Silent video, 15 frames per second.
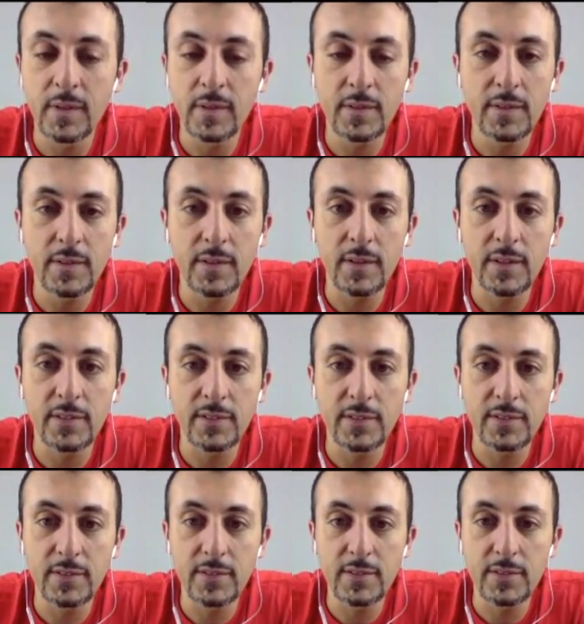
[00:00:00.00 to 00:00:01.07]
So it's
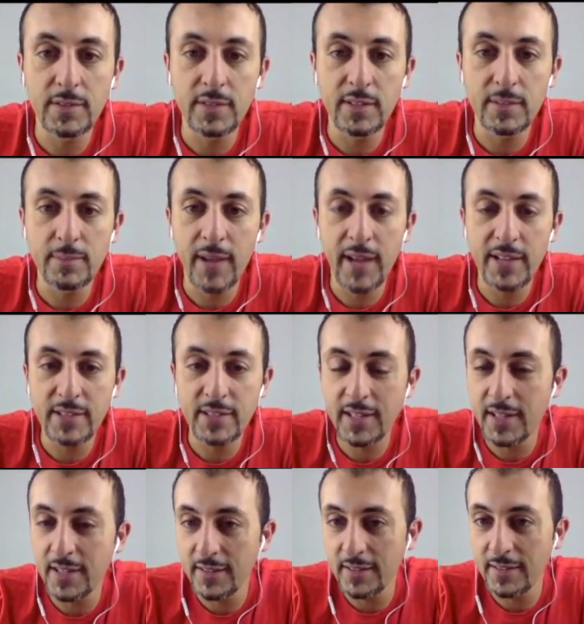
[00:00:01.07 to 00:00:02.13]
doing its magic
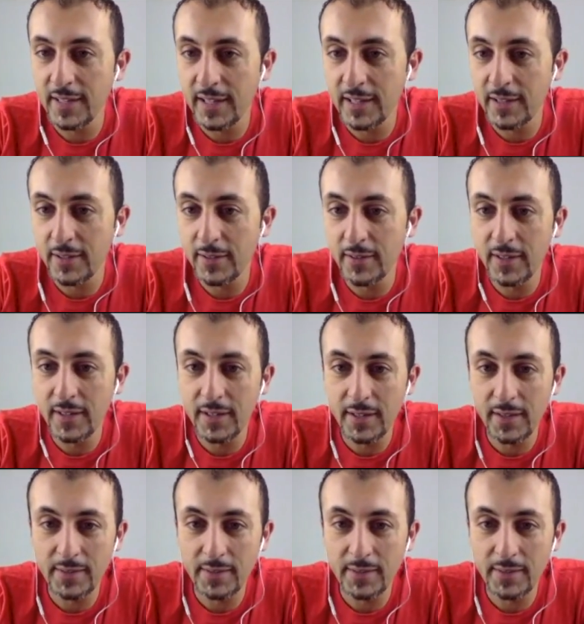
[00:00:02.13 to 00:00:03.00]
here, downloading.